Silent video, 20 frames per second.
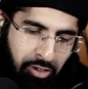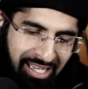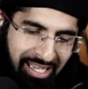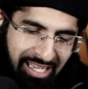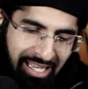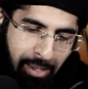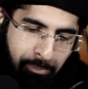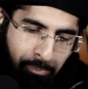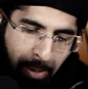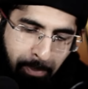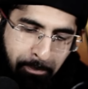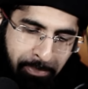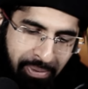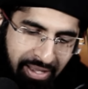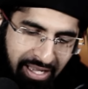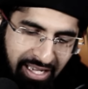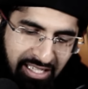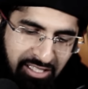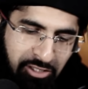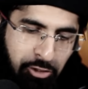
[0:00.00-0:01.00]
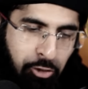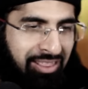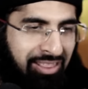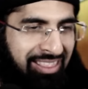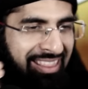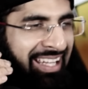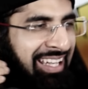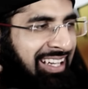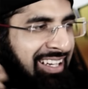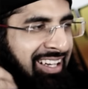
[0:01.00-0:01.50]
looking at my beard, you
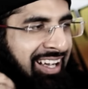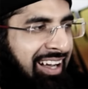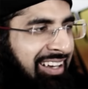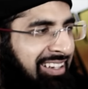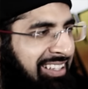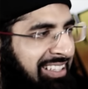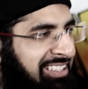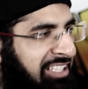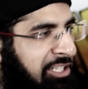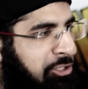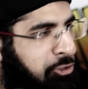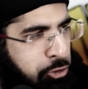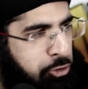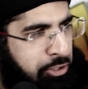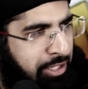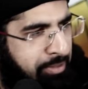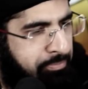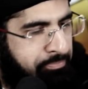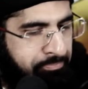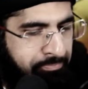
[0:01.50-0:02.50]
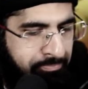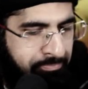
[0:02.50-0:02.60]
think I need a trim.